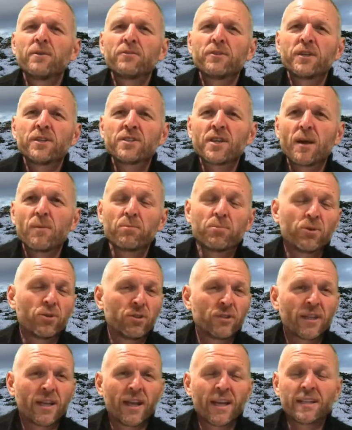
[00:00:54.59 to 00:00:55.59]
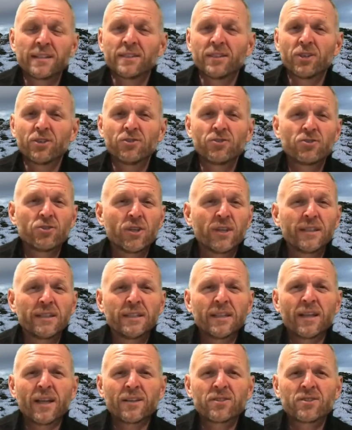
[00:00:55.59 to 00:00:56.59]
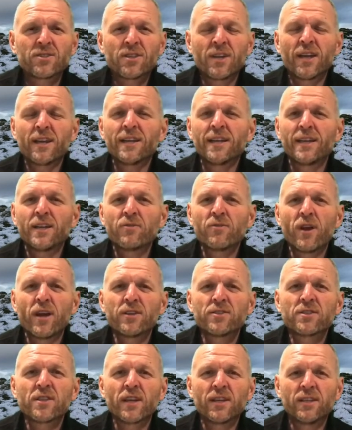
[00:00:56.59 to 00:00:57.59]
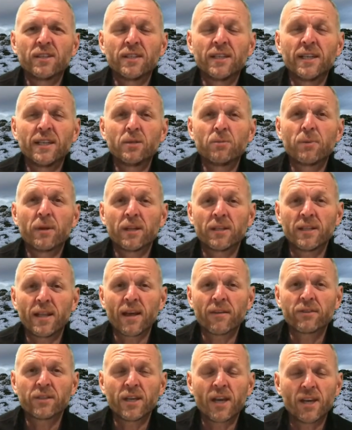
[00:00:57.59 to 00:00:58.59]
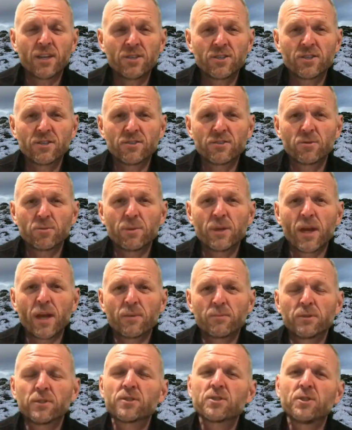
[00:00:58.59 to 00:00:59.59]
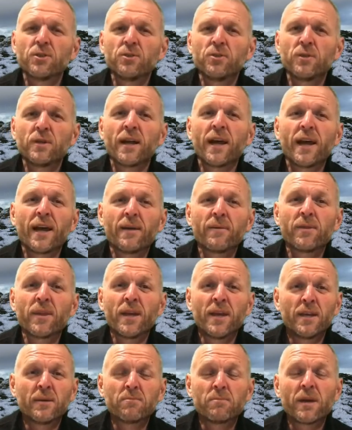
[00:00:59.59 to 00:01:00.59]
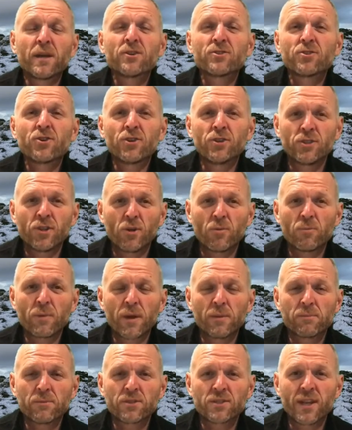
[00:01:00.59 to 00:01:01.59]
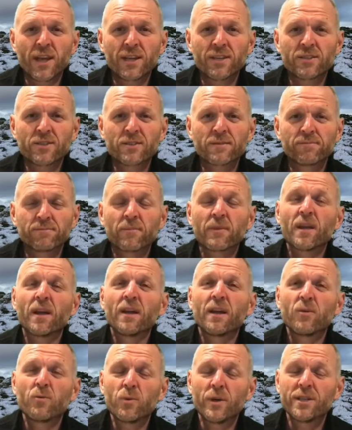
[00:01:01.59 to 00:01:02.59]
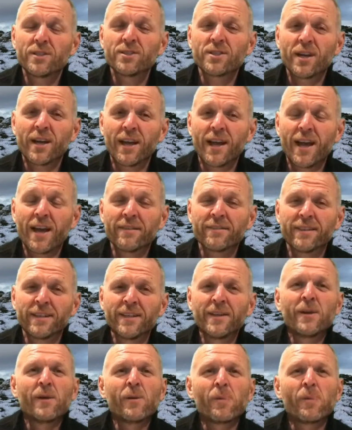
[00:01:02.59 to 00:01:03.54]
For example, the Lake 100, that's certainly a race that you need a bit of navigation to be able to make sure you don't make mistakes, which I have.